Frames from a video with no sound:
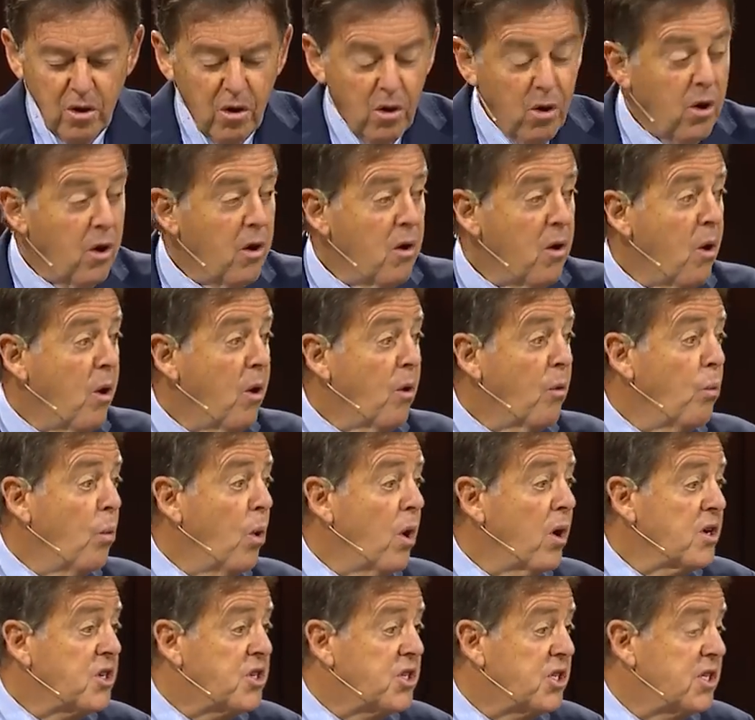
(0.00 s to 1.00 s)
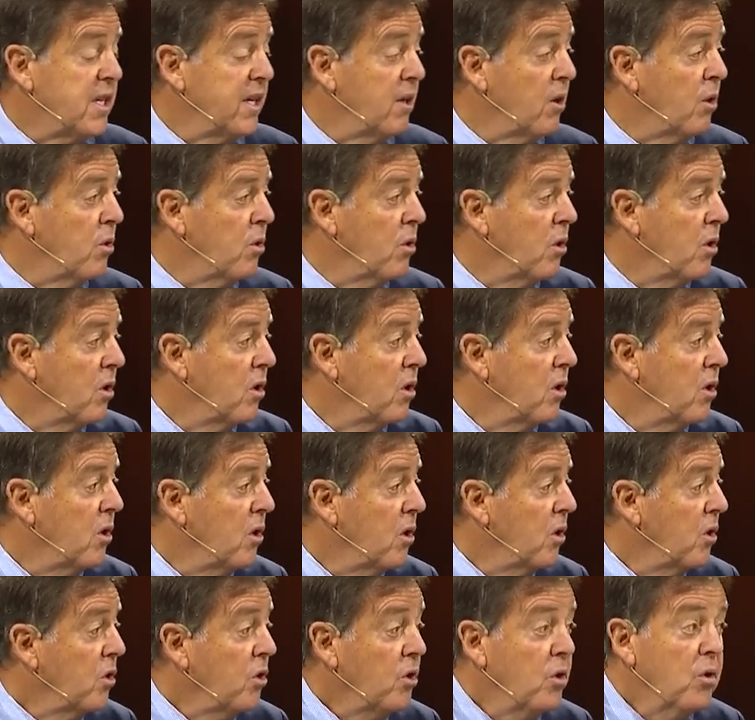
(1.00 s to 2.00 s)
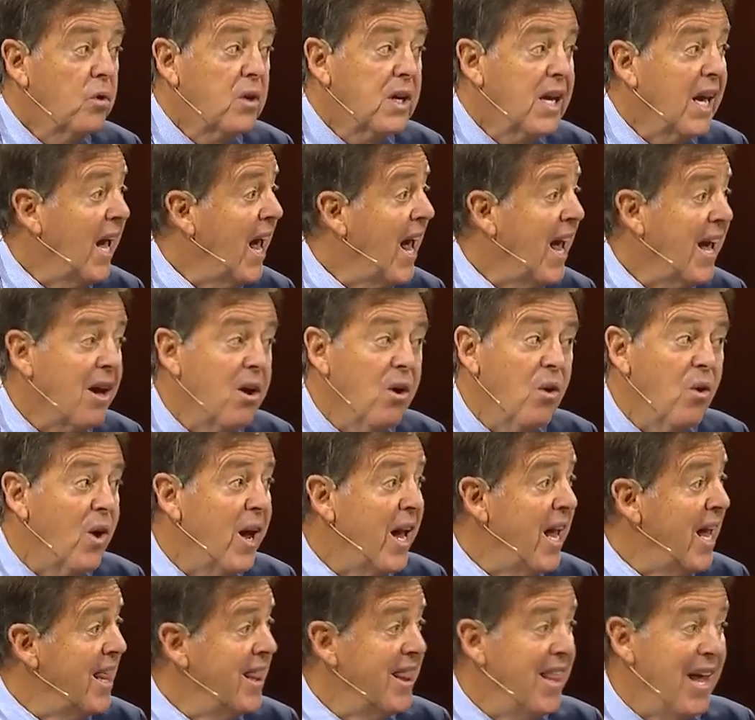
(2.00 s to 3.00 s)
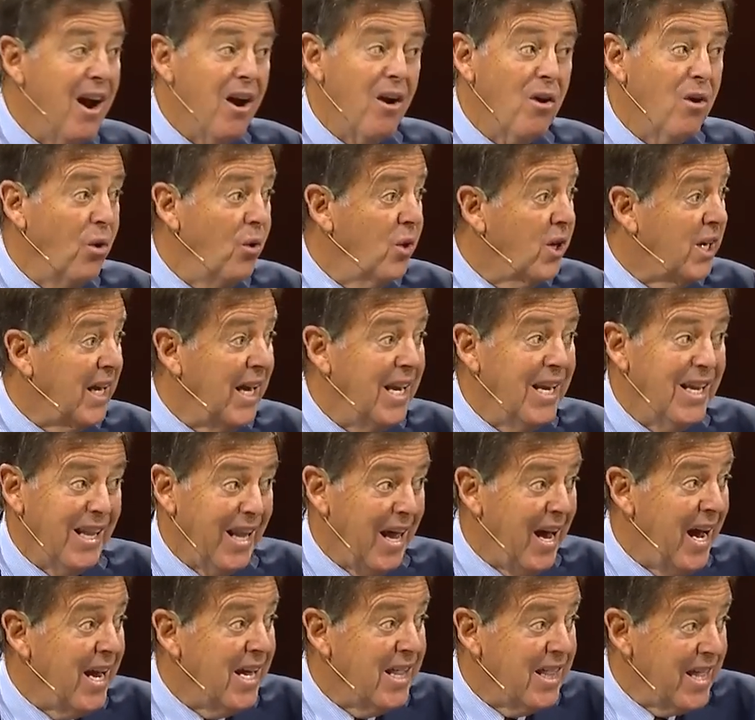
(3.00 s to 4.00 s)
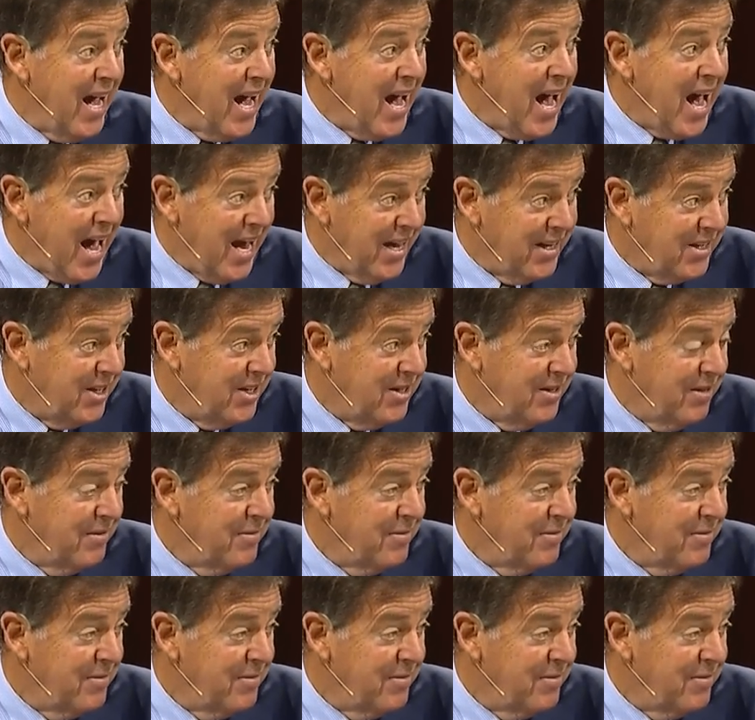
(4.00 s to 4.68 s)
or, or worse still, you can't go in there looking like that.